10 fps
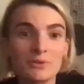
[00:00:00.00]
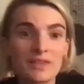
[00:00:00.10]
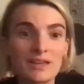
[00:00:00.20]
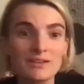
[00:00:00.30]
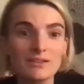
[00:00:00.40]

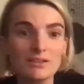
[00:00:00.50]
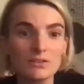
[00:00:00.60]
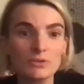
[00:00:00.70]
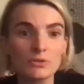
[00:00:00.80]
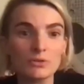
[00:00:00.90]
and that
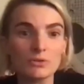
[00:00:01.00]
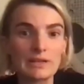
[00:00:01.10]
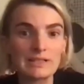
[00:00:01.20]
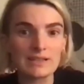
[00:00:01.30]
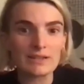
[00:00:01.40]
you're
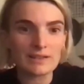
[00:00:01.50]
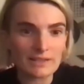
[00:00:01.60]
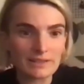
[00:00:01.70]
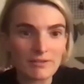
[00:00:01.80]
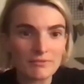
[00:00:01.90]
extending
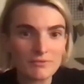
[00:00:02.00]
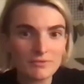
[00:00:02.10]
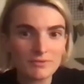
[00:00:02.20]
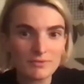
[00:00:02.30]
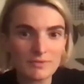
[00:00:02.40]
that love
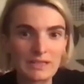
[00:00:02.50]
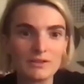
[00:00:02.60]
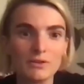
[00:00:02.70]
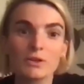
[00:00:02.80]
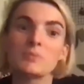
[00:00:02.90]

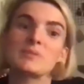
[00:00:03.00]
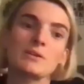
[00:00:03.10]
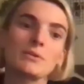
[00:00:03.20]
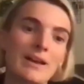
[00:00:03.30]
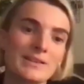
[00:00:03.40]
that God
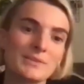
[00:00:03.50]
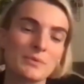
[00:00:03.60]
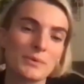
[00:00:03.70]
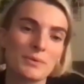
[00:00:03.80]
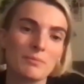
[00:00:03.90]
himself has
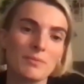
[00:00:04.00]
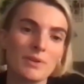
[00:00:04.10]
for them.